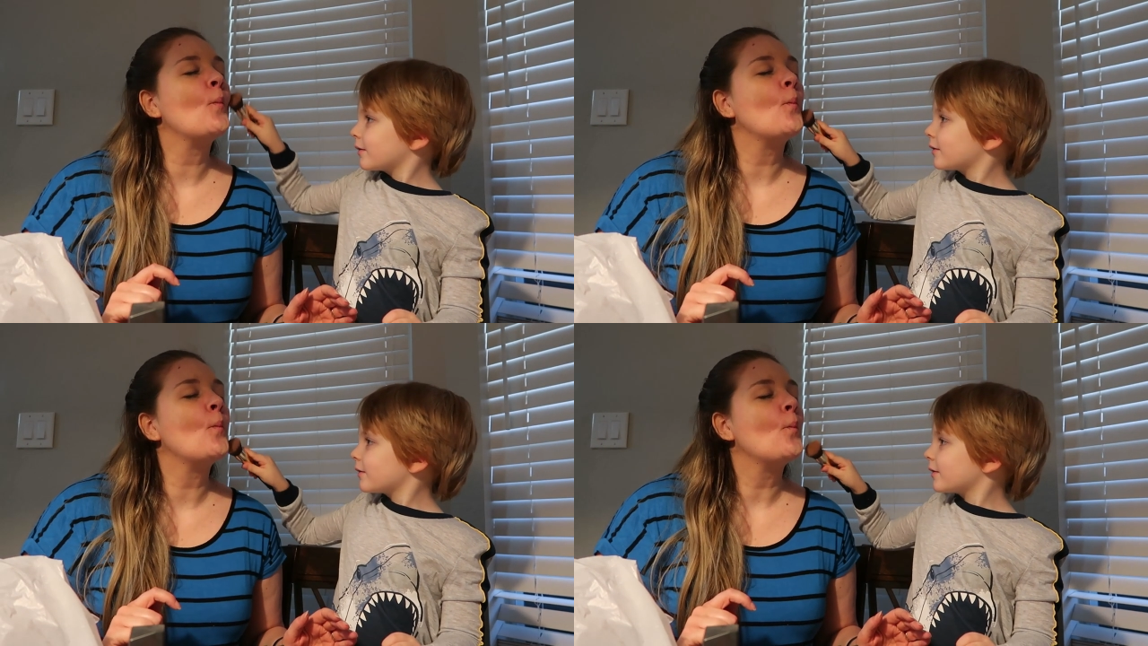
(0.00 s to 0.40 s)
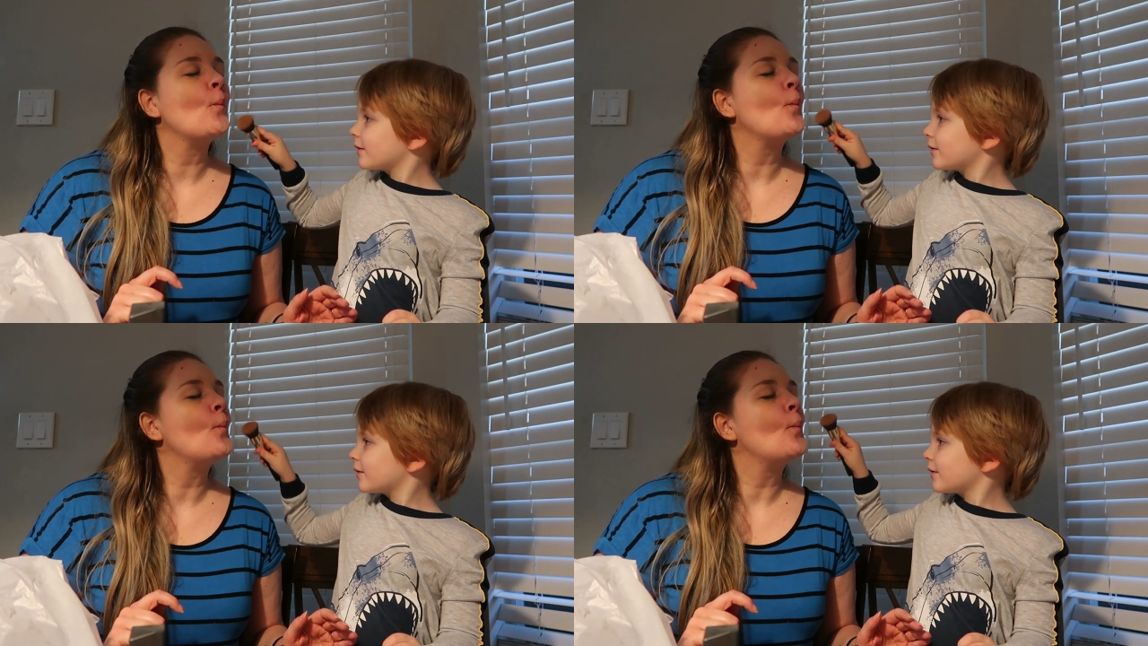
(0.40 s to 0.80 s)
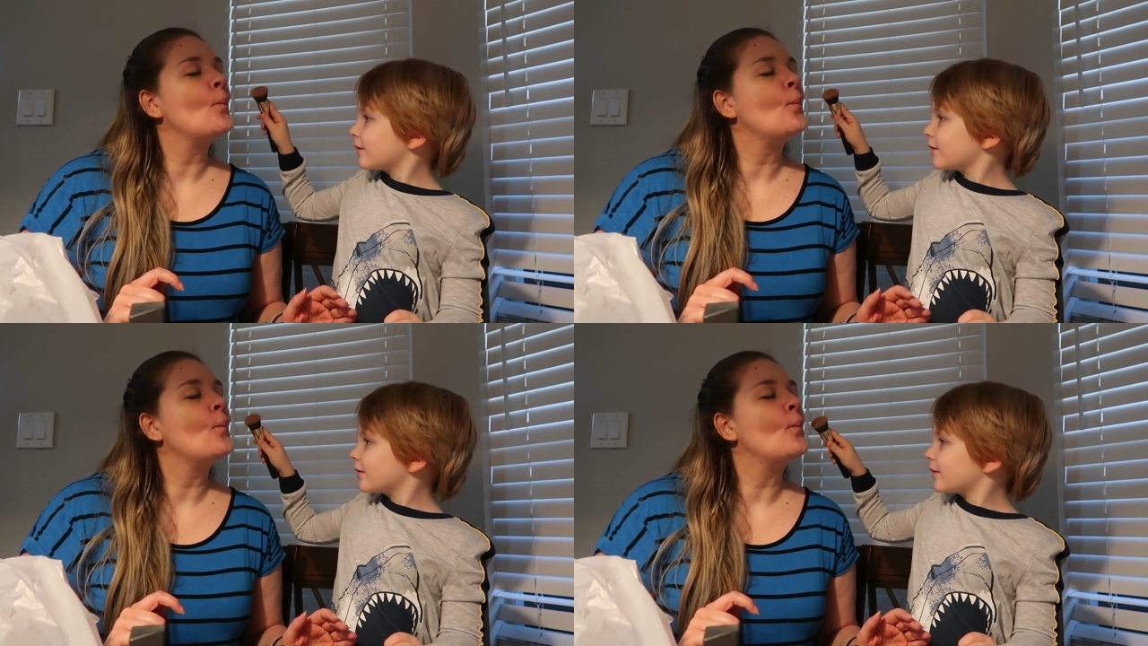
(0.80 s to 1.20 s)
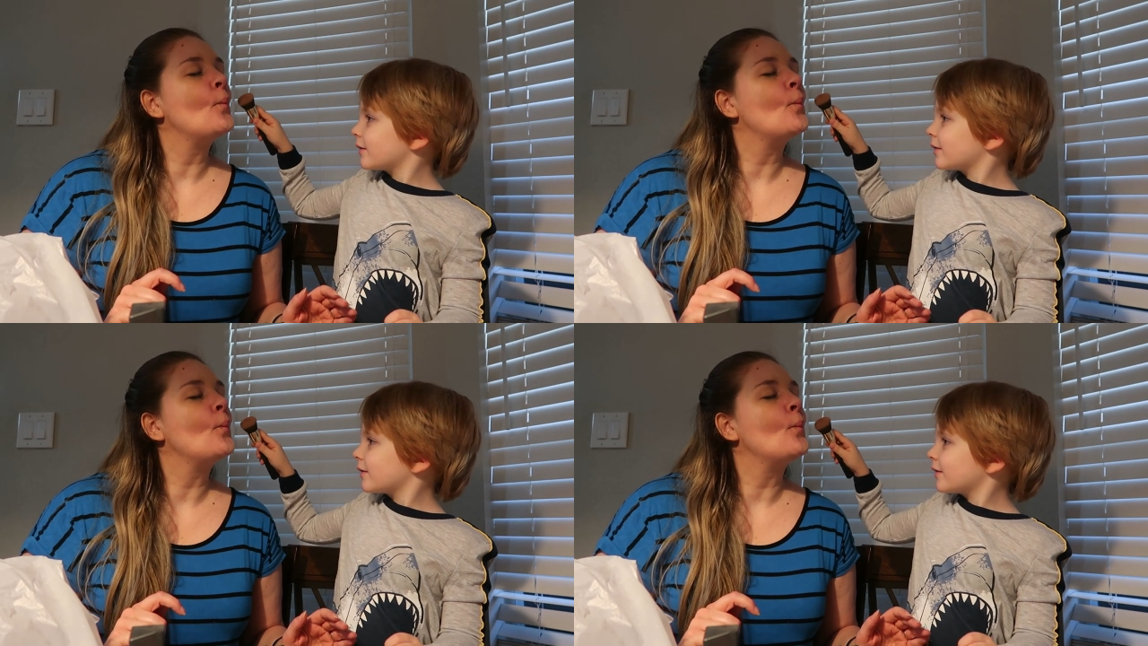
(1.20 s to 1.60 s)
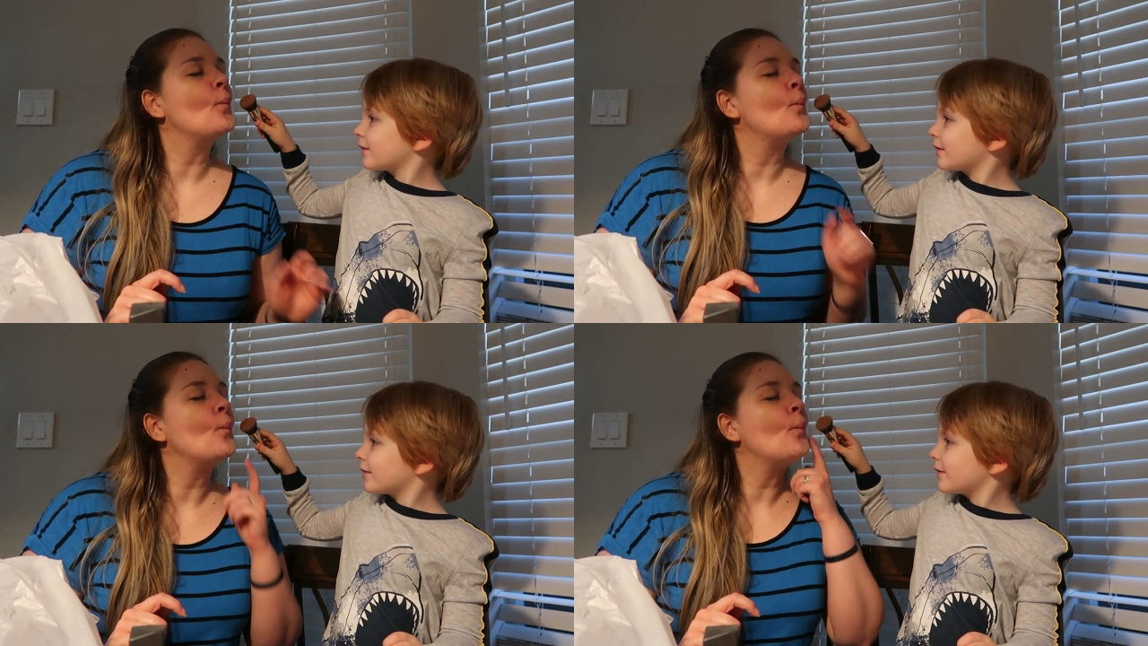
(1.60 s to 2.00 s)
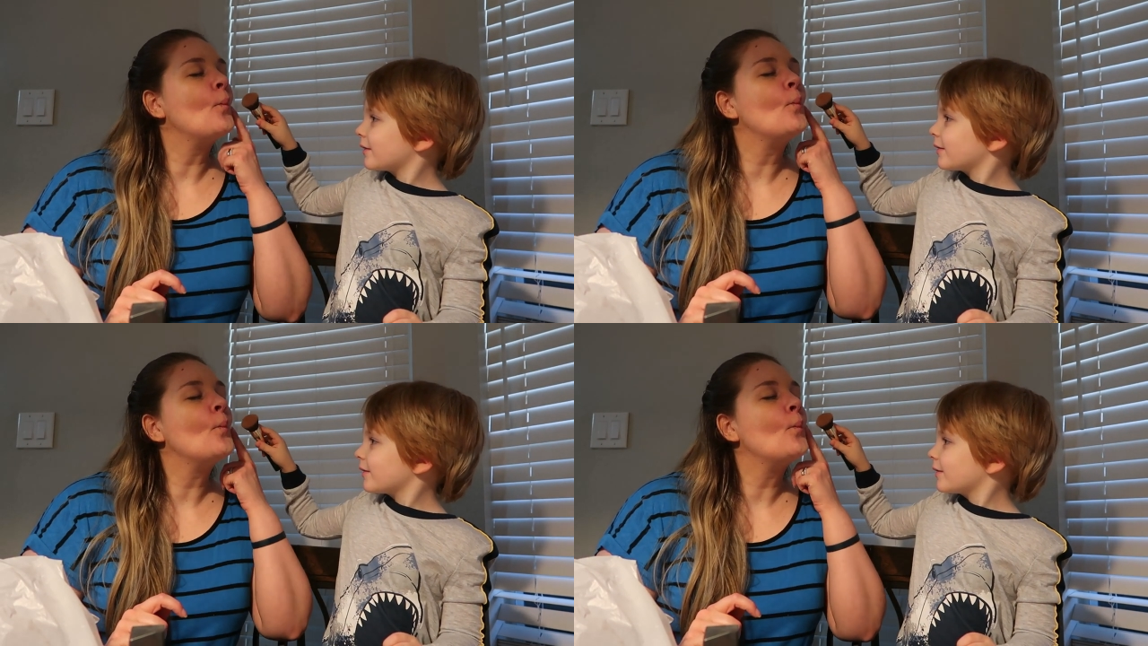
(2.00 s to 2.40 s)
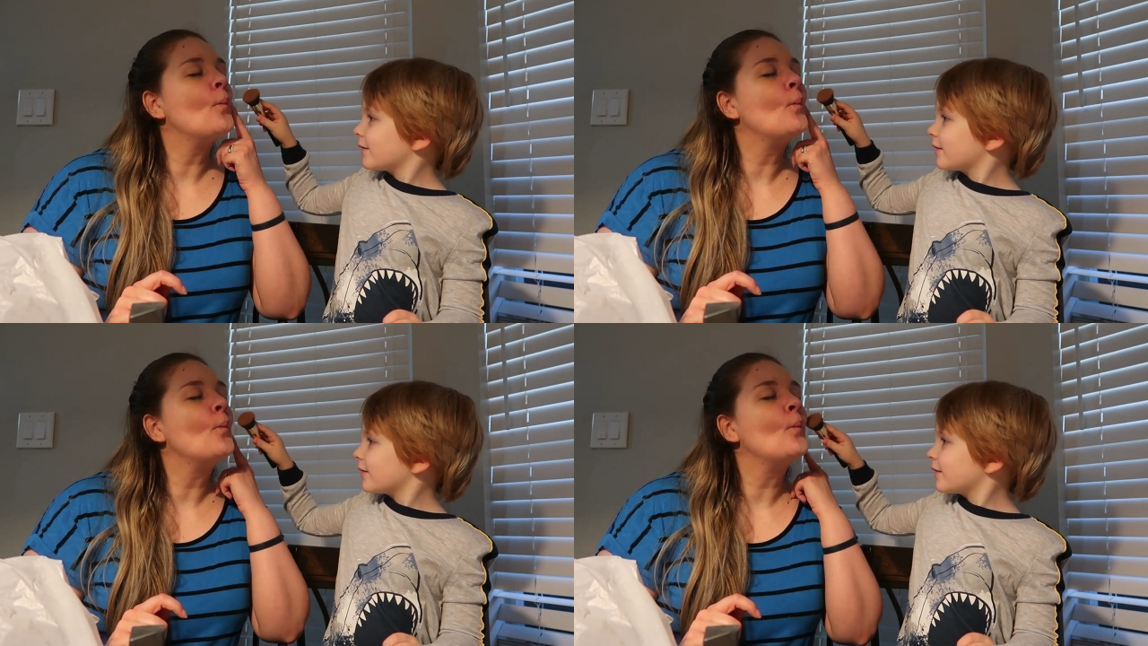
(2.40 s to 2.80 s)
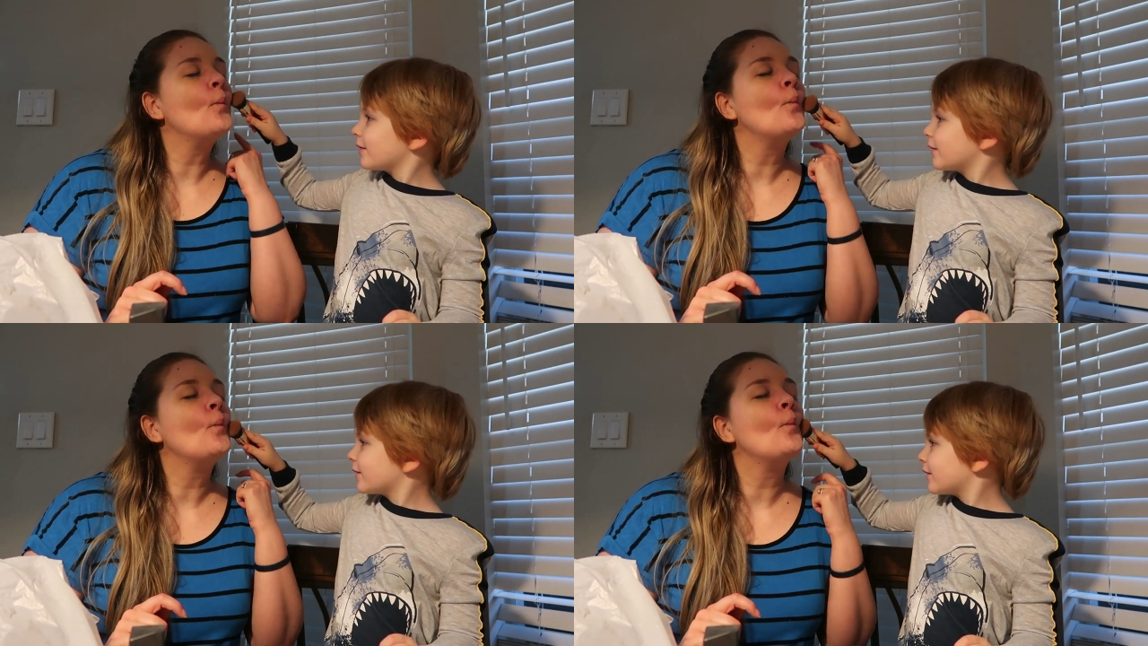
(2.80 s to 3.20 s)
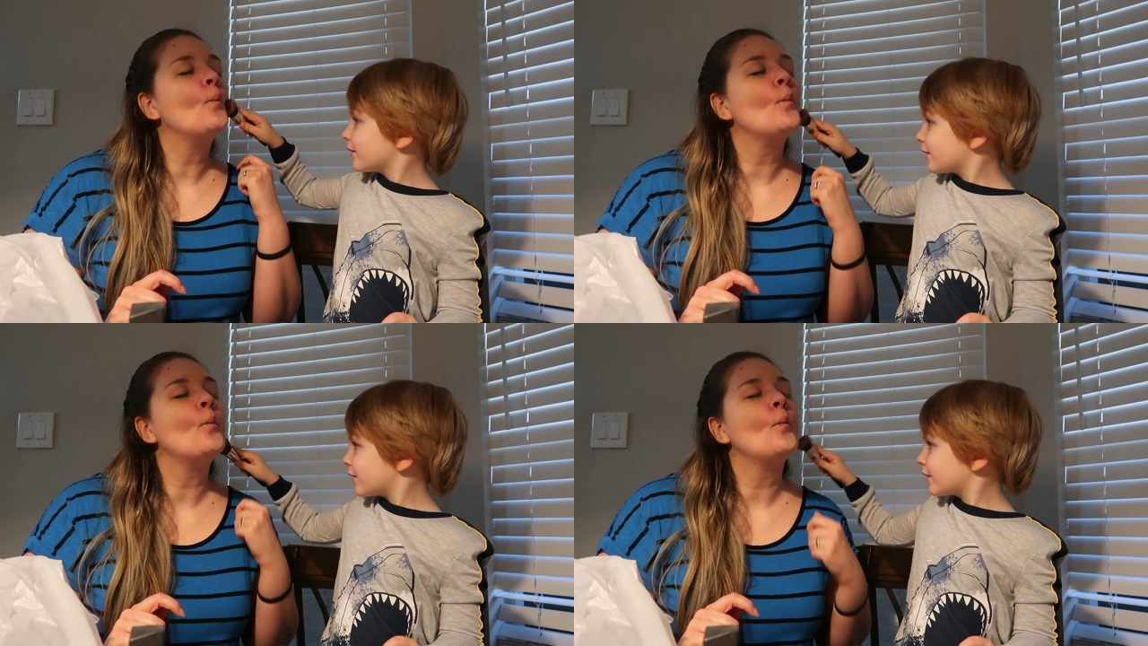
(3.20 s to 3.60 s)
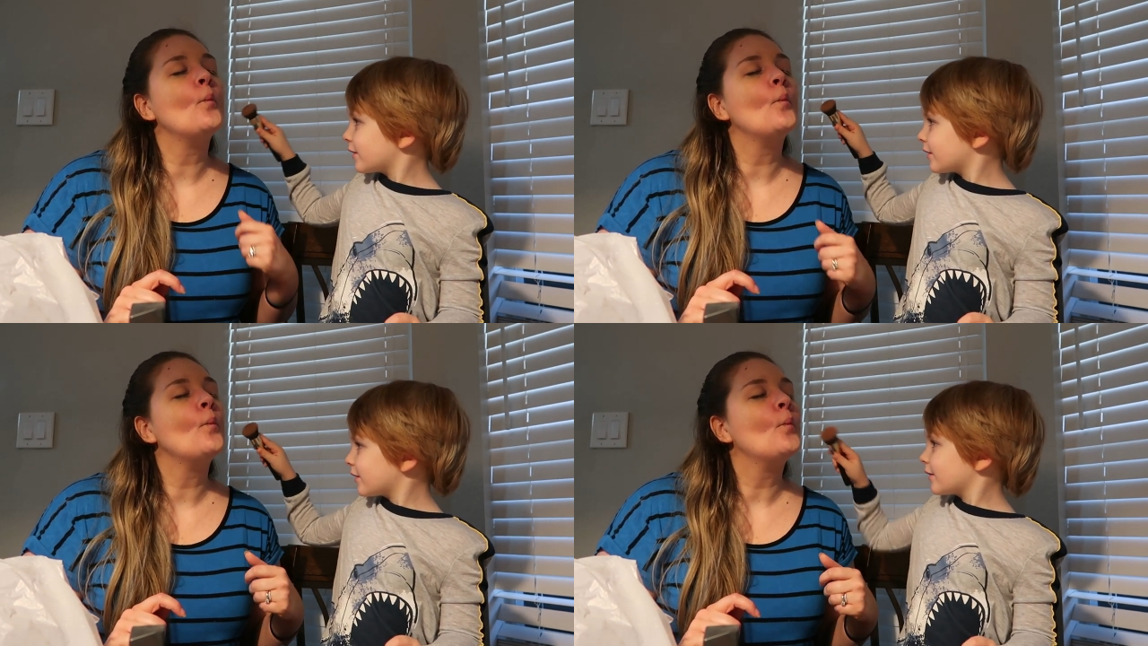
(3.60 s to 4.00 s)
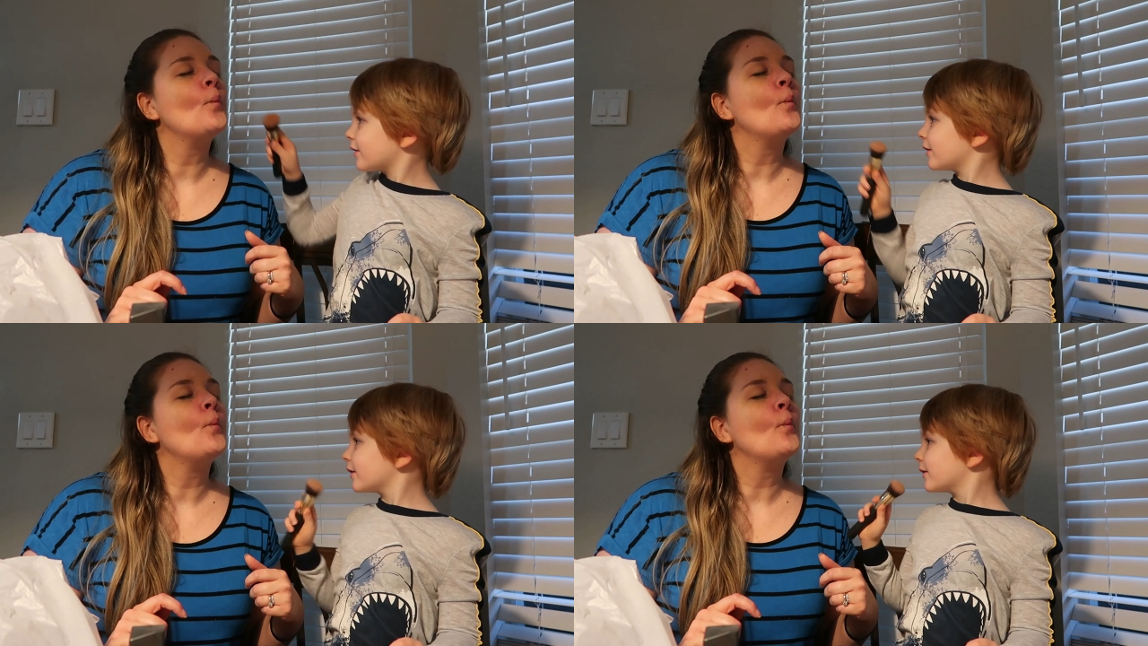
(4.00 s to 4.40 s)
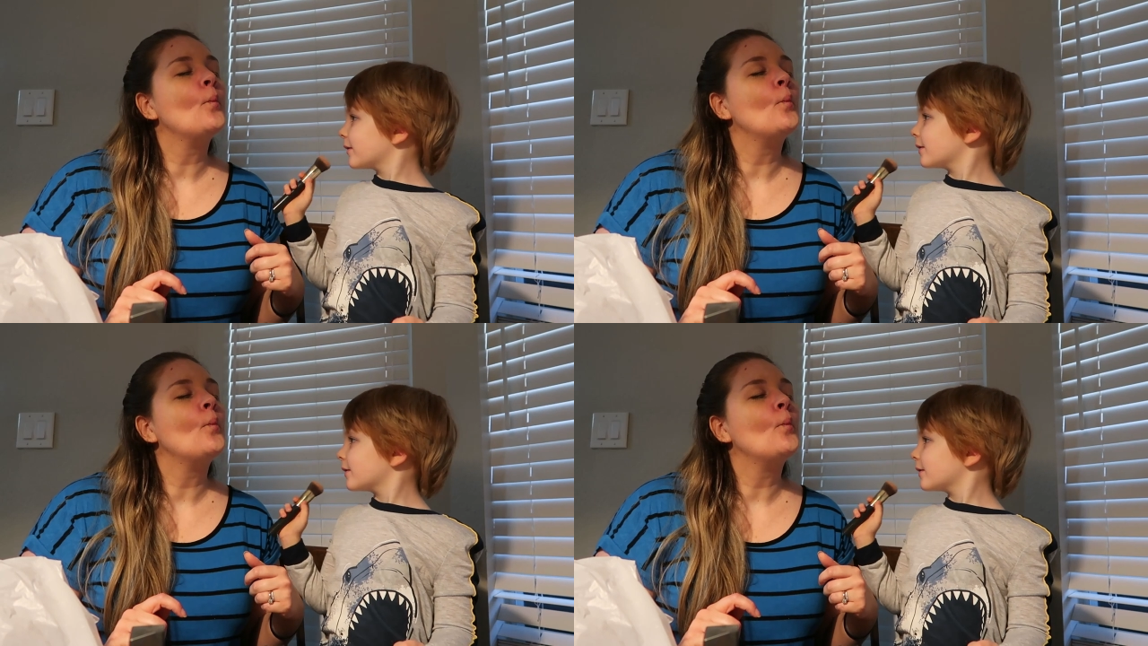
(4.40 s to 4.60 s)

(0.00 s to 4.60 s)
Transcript: [no speech]